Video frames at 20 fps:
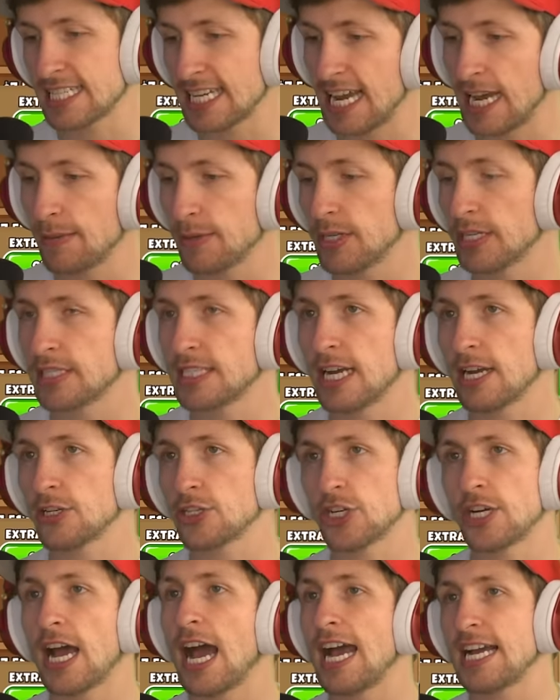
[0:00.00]
camo
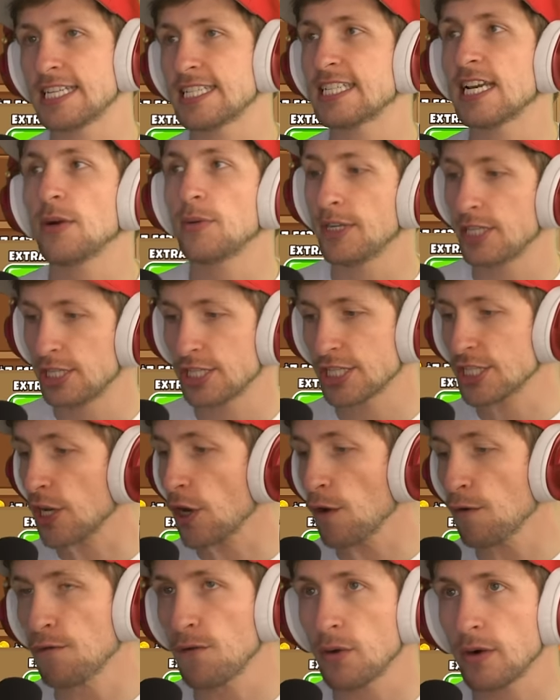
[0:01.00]
detection, I say we just
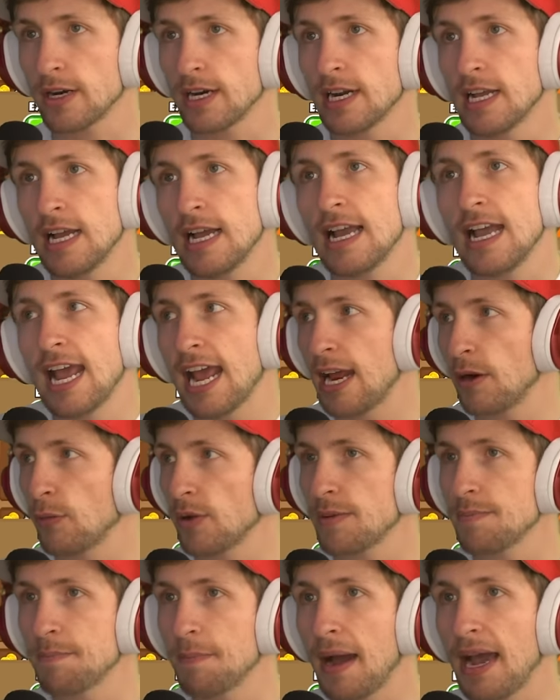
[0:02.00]
go for it. And
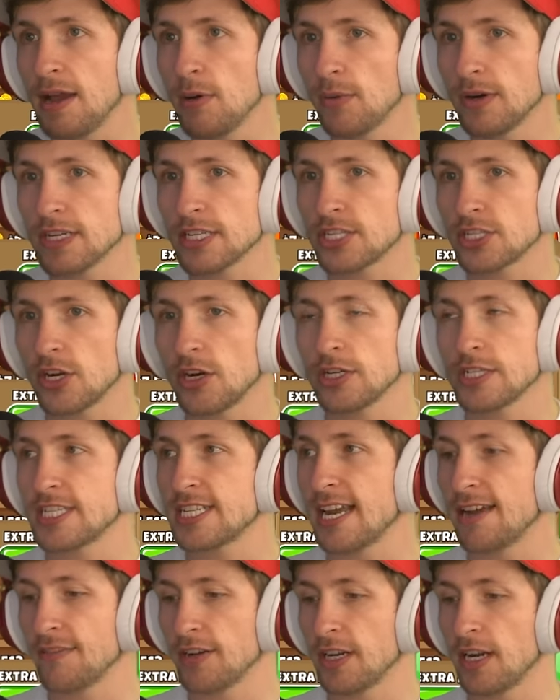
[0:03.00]
we might want to start
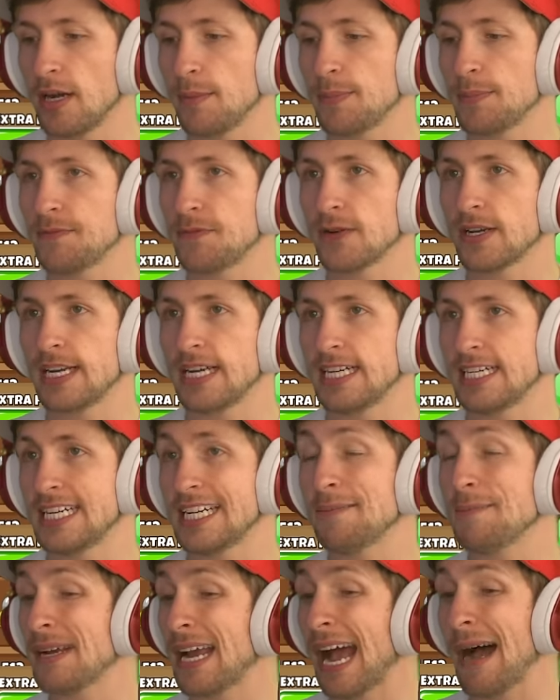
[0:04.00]
saving up for getting
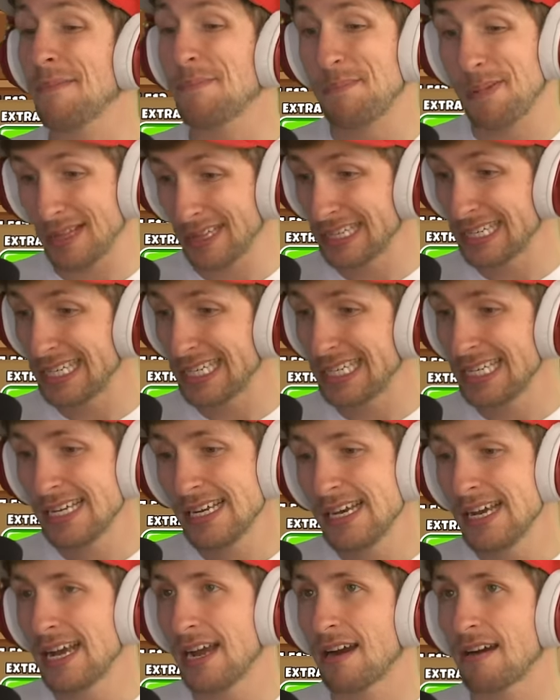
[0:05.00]
an ability.
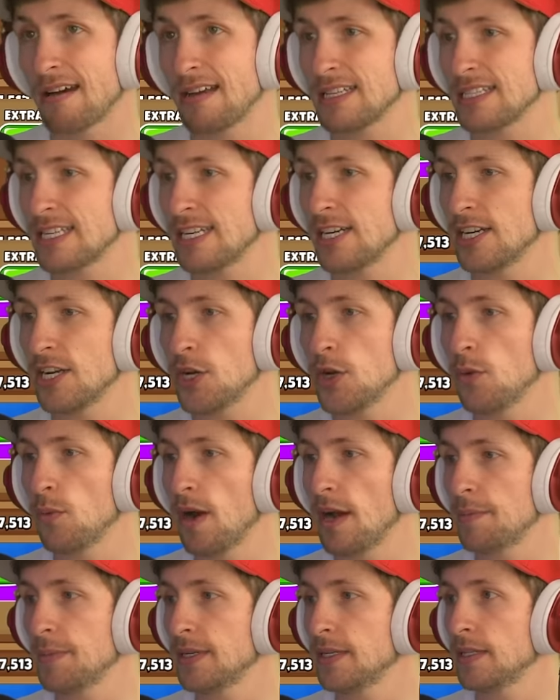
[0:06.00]
All right, let's get a new
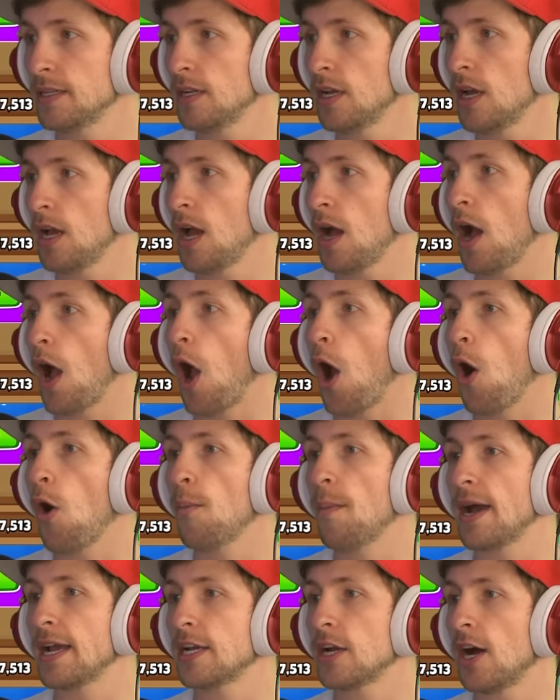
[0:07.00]
weapon. Oh
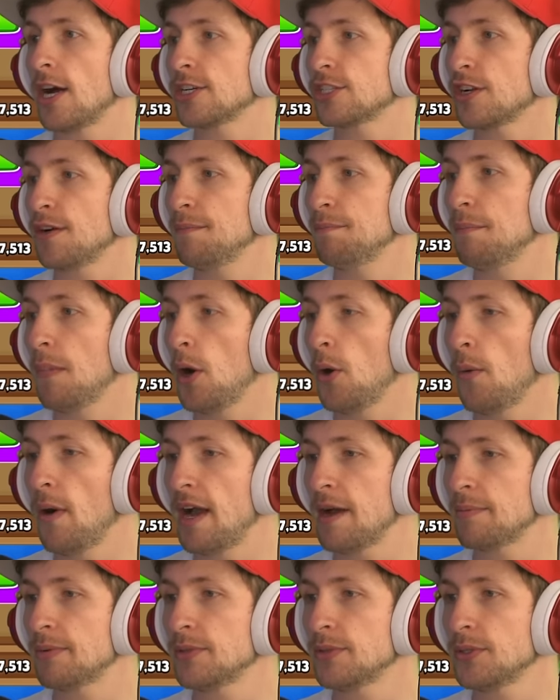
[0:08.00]
my gosh,
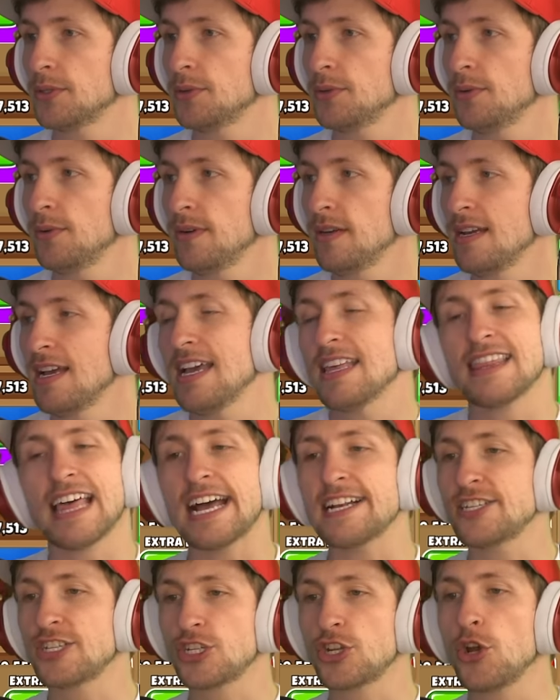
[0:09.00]
Moab Glue.
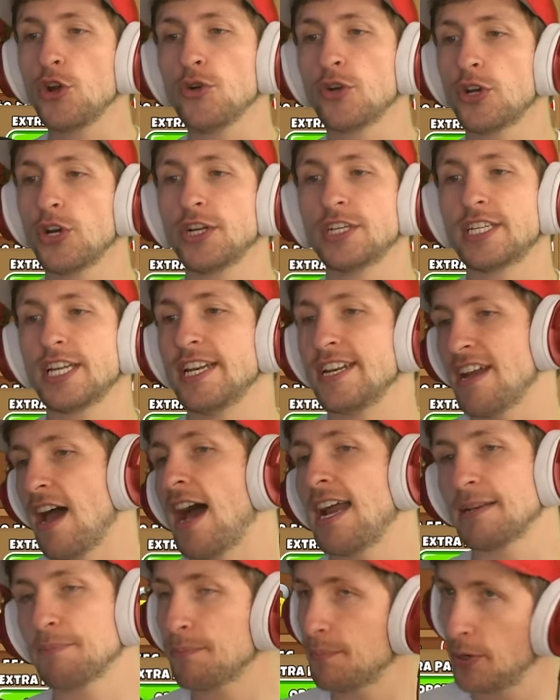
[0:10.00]
That's too good to
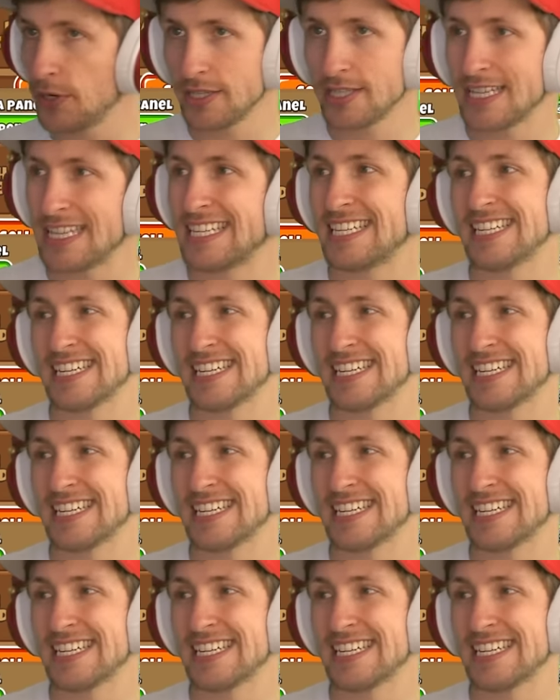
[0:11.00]
not put to